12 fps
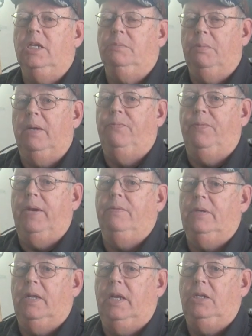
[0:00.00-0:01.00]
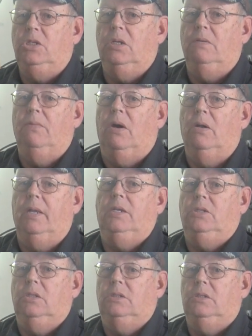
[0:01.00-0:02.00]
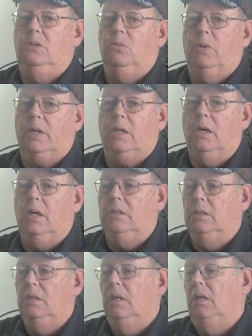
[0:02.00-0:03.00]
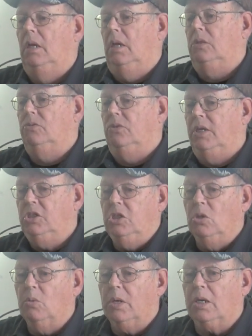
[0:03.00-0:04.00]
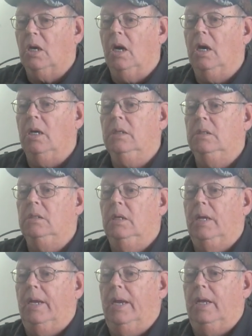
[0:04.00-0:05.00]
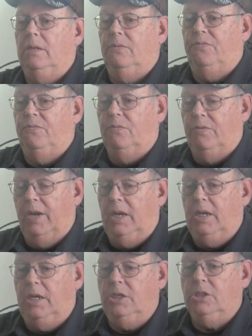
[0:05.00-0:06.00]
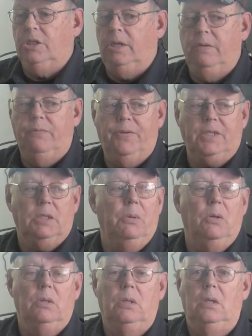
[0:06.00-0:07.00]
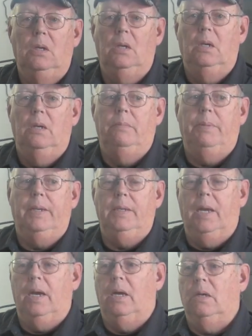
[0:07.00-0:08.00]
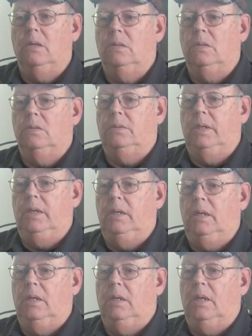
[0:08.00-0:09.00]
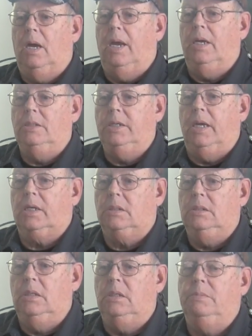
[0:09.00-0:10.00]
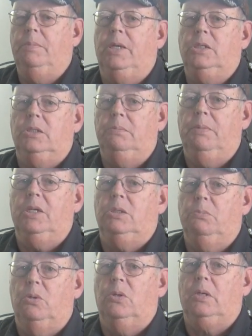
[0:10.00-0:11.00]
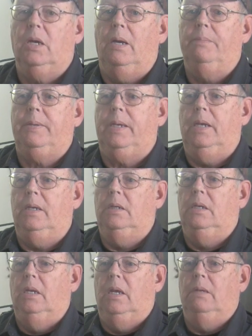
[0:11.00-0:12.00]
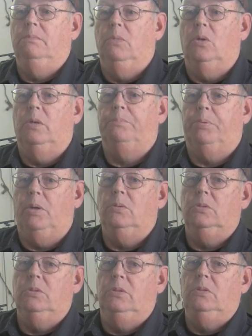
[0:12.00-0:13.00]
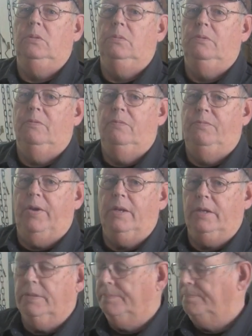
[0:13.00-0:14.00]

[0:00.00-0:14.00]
is my favorite engine of all engines to work on. It's easy to work on and it's very easily fixable, but now the ISX is much, much more complicated and more prone to failure.